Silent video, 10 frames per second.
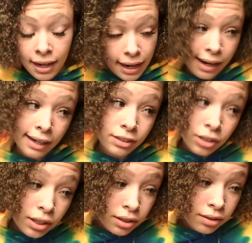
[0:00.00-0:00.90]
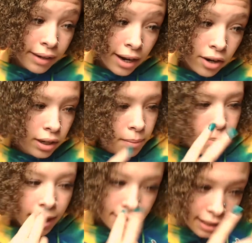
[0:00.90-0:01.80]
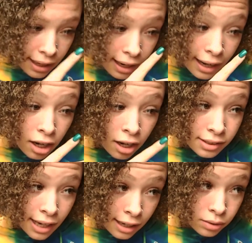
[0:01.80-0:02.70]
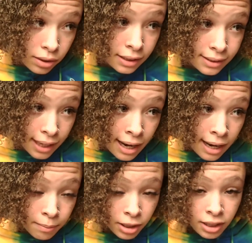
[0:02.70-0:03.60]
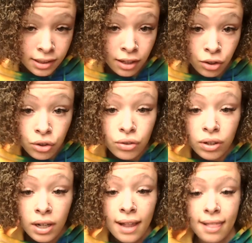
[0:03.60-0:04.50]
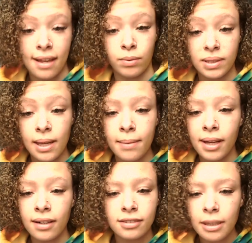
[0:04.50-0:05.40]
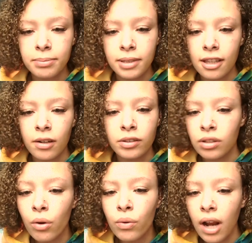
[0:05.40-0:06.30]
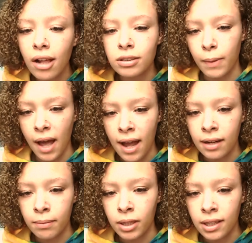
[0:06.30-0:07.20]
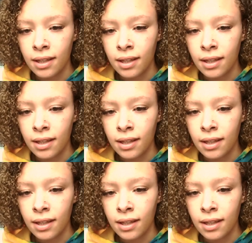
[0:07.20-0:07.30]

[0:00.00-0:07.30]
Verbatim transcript: And I turned around and made dead eye contact with this guy because I knew that it was him that unzipped it. There was no one else behind me.